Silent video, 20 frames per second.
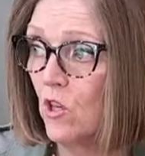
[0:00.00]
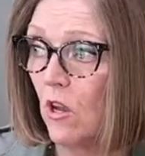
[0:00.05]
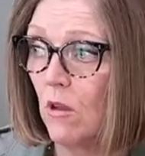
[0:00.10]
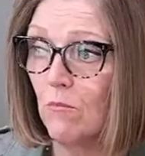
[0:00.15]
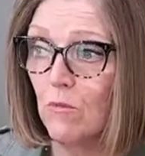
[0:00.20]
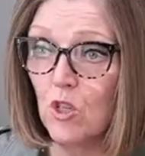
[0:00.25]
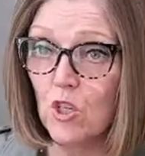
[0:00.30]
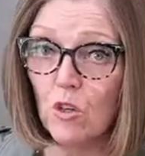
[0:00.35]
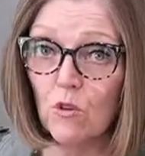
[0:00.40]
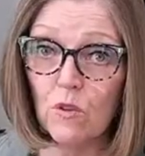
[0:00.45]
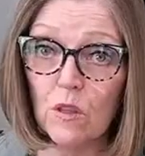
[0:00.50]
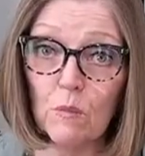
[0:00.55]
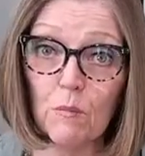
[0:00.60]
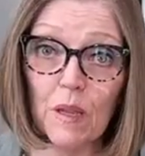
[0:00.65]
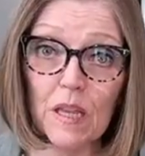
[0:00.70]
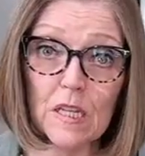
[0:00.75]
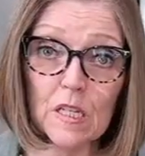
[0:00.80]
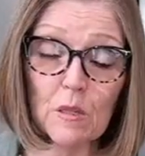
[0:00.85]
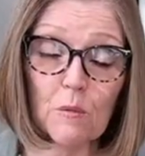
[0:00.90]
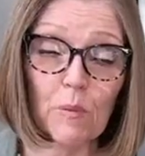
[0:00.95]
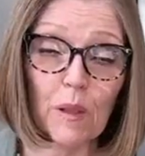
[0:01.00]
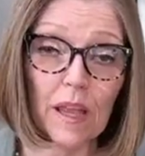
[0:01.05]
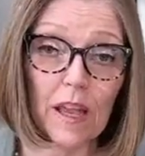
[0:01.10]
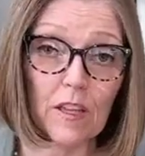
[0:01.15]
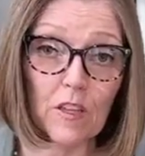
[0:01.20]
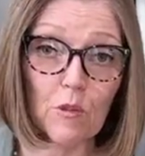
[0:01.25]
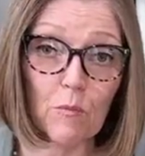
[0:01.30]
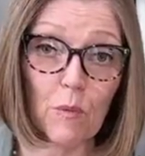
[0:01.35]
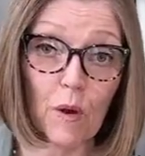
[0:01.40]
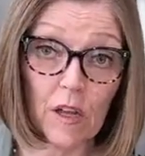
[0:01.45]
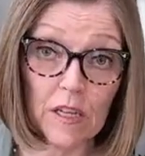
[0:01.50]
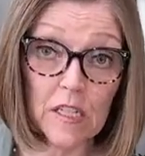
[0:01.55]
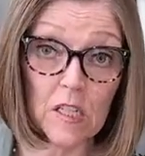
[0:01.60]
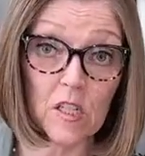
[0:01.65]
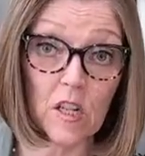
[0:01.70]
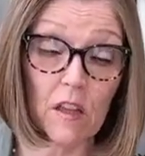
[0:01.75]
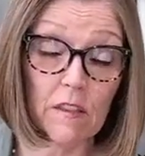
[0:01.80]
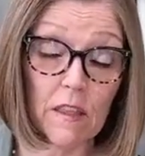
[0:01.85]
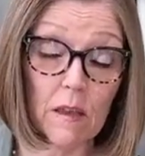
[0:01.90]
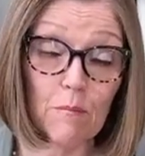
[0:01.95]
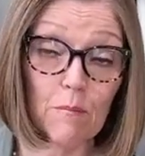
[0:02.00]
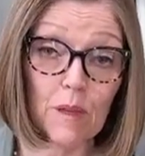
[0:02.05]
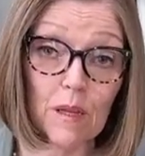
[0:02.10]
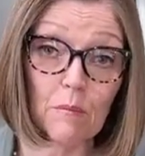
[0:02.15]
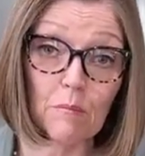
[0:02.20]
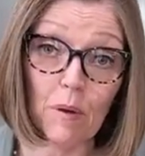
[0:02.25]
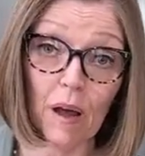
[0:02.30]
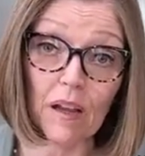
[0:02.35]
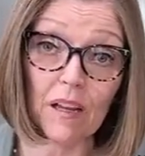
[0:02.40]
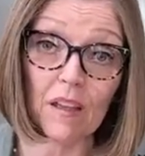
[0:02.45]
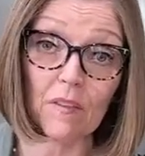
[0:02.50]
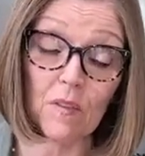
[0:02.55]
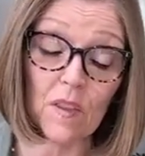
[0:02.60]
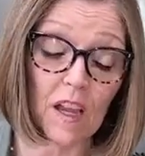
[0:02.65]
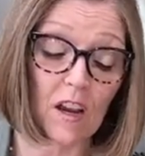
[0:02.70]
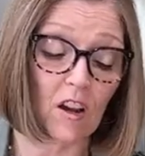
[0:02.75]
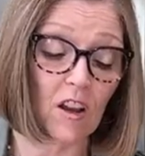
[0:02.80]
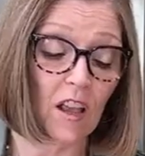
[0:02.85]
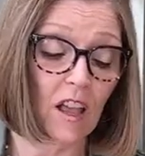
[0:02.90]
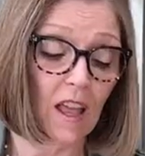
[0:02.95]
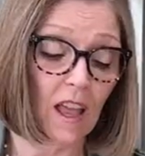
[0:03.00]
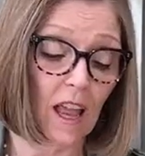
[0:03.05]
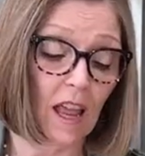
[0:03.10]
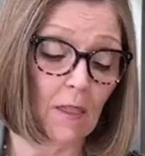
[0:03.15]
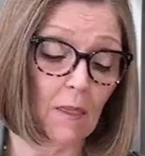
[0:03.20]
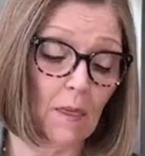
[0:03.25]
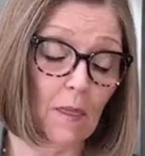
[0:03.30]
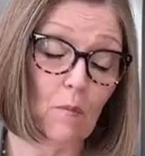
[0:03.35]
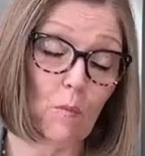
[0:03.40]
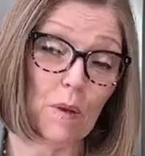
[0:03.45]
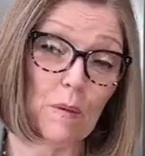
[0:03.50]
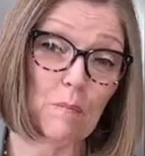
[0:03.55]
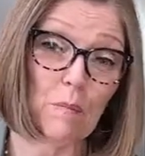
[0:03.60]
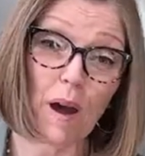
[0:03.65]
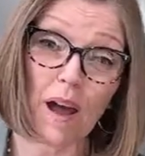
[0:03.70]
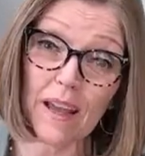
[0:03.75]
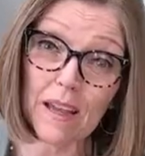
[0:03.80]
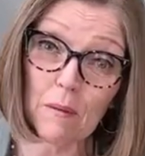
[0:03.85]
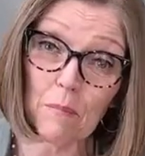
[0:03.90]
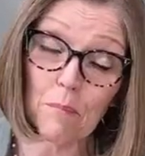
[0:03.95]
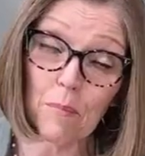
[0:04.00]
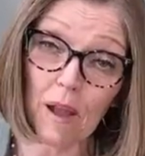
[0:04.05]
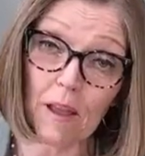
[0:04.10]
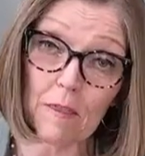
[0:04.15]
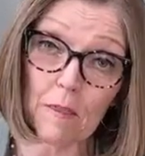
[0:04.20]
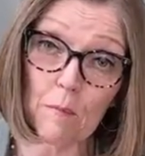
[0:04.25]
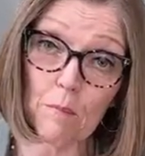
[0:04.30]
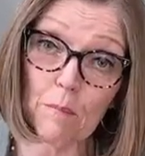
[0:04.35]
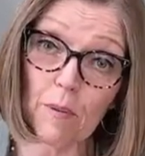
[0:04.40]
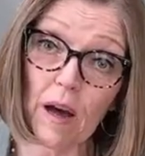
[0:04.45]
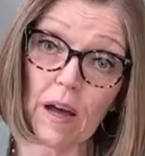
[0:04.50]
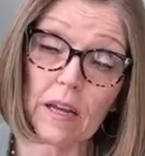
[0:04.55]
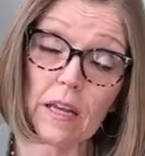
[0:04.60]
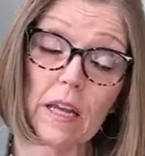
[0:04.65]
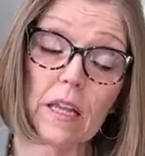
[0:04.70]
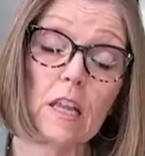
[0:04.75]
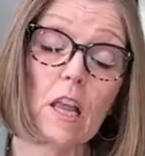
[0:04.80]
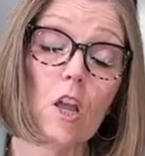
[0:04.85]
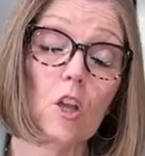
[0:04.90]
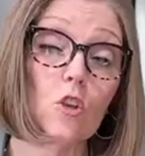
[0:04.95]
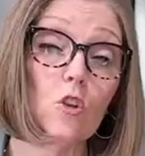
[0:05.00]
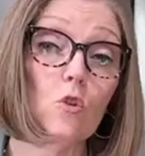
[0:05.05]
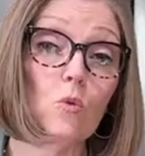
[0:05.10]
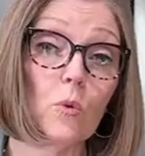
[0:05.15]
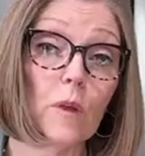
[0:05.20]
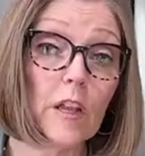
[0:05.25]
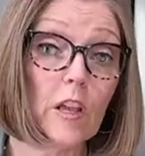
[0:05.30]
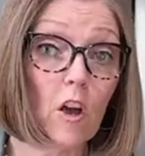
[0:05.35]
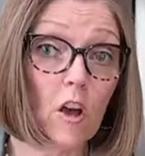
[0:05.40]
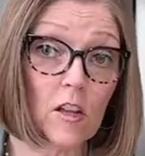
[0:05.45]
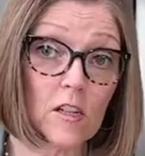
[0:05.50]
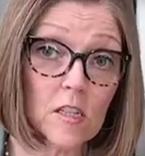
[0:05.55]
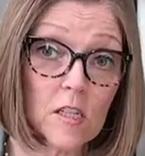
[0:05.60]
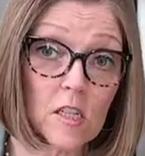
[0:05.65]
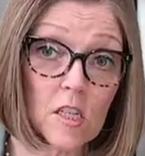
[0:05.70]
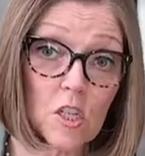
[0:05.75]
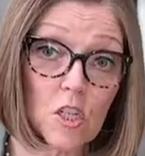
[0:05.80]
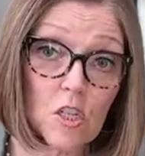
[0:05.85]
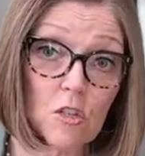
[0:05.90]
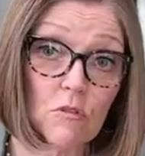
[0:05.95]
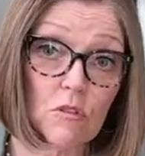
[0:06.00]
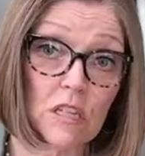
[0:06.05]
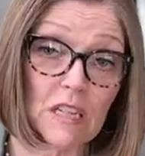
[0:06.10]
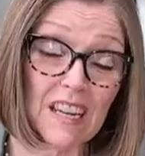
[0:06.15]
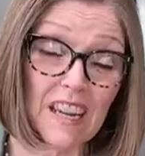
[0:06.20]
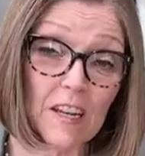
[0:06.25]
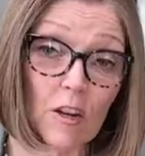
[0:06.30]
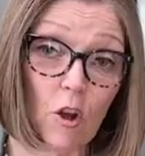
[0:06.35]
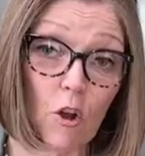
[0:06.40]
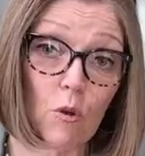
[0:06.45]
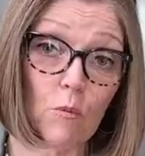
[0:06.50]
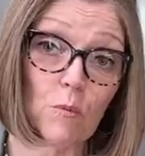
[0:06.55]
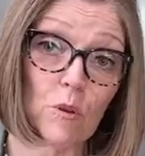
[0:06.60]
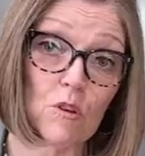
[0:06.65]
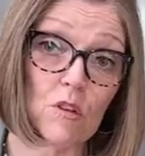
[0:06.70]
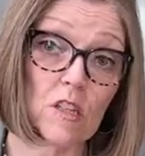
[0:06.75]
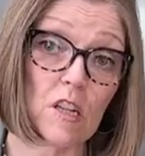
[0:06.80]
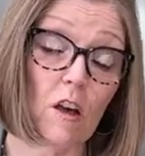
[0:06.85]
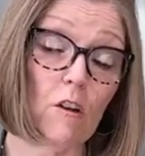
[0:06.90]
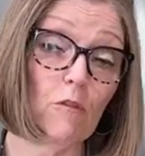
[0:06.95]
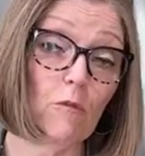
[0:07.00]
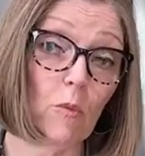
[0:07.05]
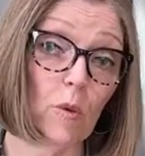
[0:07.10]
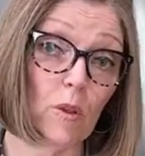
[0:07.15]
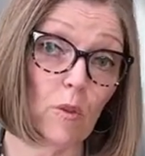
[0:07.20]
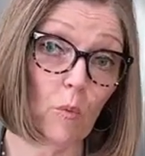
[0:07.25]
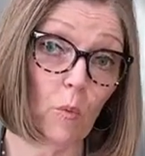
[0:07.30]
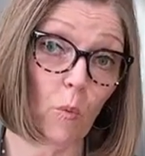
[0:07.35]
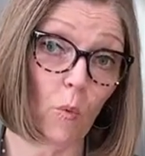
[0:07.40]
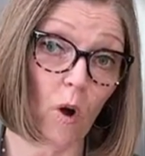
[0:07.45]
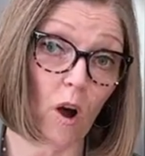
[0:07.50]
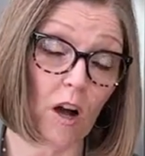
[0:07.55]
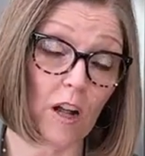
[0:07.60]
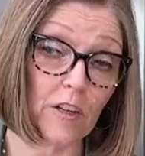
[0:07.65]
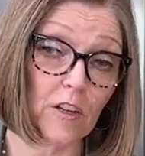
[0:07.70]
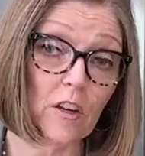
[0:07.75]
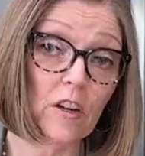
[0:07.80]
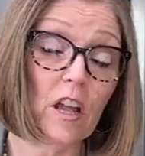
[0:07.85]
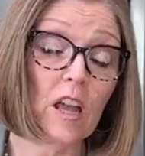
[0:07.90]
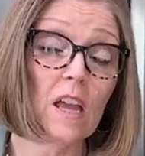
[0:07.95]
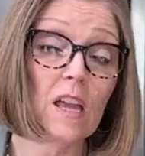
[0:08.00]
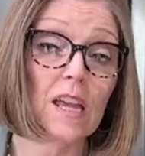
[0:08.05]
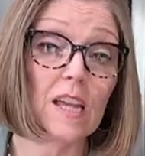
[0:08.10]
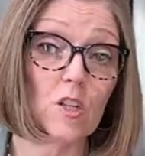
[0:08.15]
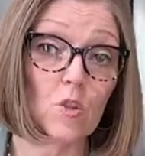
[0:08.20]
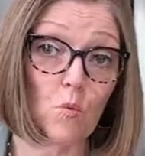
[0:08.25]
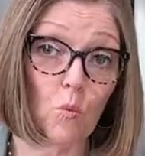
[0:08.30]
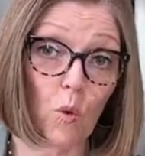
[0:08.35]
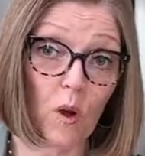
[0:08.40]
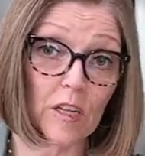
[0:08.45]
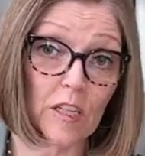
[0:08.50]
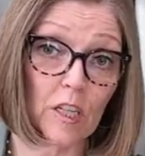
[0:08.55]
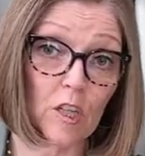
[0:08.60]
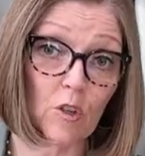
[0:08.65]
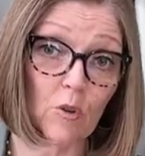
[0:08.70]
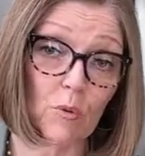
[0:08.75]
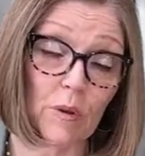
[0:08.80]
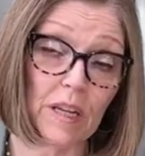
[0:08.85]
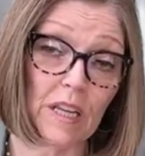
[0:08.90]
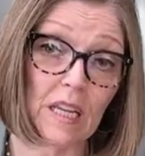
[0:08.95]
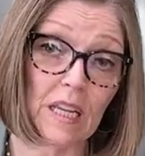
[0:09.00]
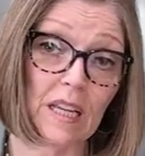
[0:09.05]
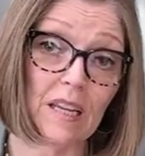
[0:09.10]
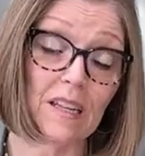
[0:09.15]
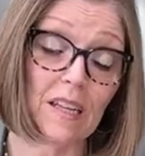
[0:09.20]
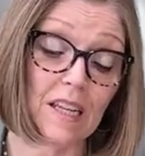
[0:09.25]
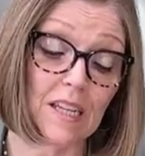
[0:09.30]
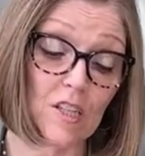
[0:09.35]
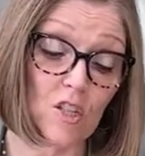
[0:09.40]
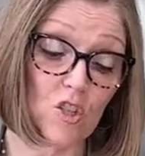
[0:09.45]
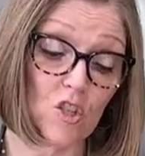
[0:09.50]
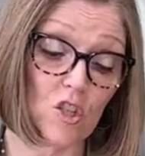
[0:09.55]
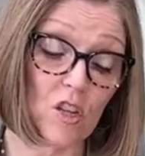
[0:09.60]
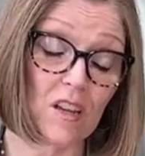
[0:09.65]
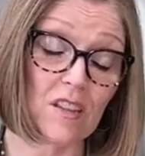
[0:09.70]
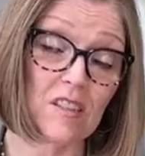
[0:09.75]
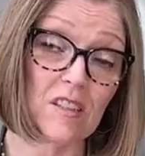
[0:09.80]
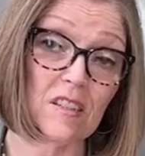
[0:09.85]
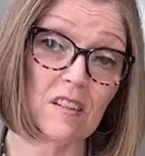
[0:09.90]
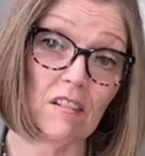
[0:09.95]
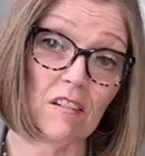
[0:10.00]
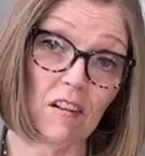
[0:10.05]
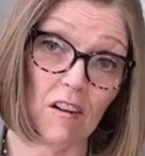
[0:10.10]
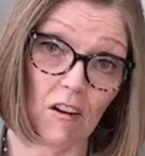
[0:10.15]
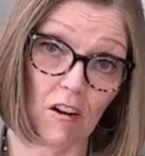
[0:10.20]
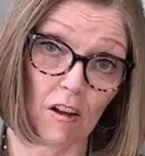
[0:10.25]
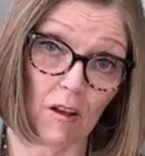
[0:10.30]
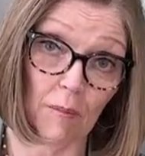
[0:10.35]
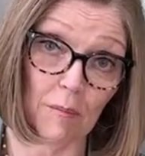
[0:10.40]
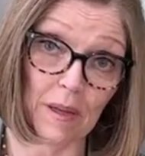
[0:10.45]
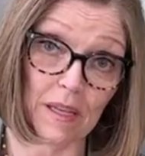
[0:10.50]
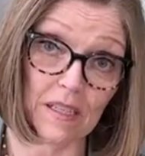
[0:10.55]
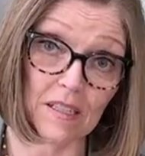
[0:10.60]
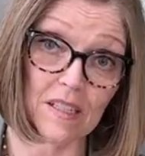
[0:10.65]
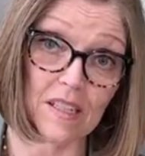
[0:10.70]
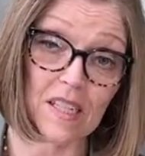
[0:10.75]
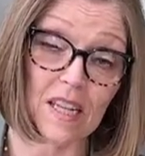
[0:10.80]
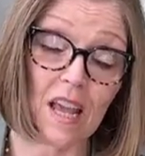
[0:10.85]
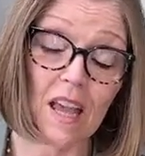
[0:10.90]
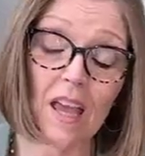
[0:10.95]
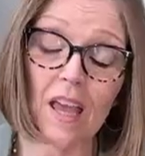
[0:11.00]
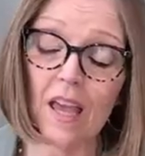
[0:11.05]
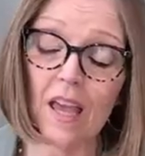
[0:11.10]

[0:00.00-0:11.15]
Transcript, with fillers: Tom showed the basil plant, you probably saw that big bucket there, and we buy it by the bucket. You reconstitute it at home yourself with water. It's one ingredient, it's just almonds.